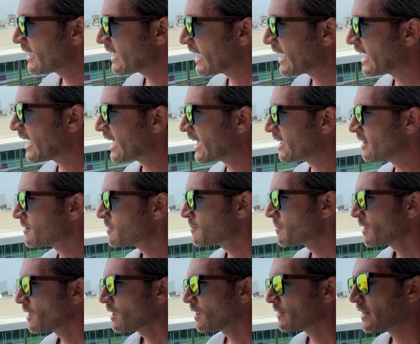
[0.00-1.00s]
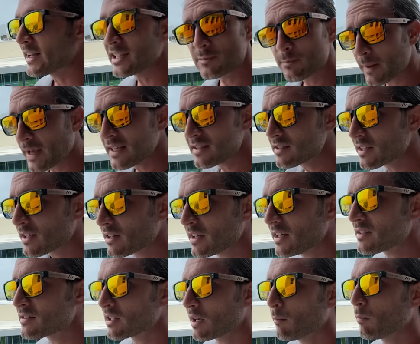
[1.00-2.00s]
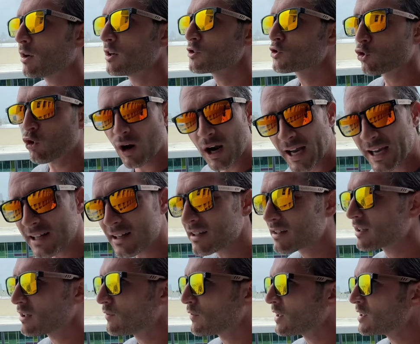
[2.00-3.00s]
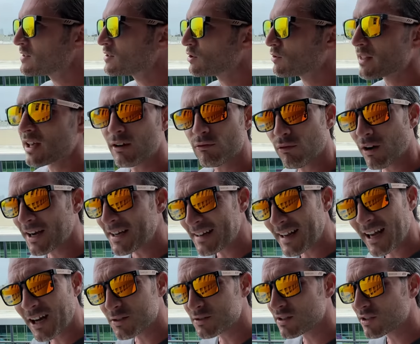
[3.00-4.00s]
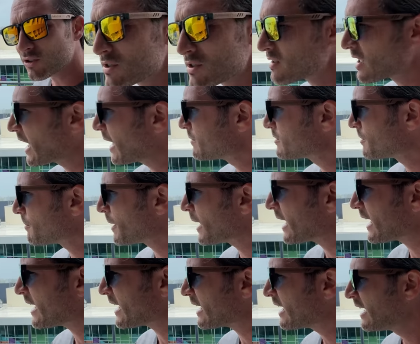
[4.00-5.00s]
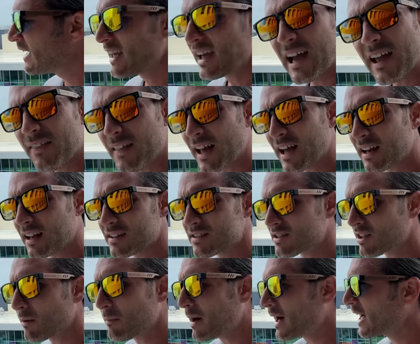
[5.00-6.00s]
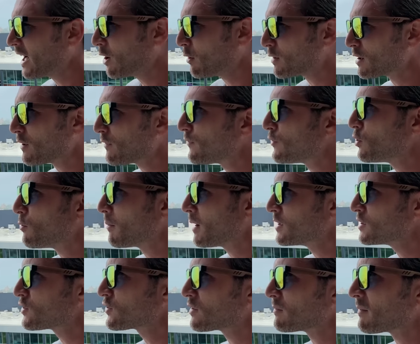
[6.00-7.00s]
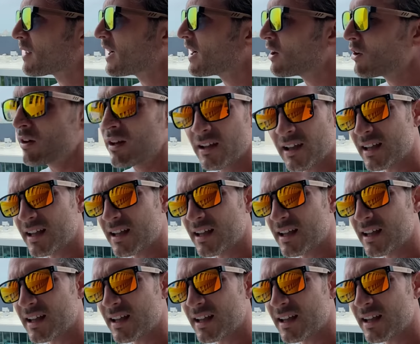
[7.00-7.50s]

And that's basically someone trying to convince you that right now is a time to buy and that somehow in a few months from now,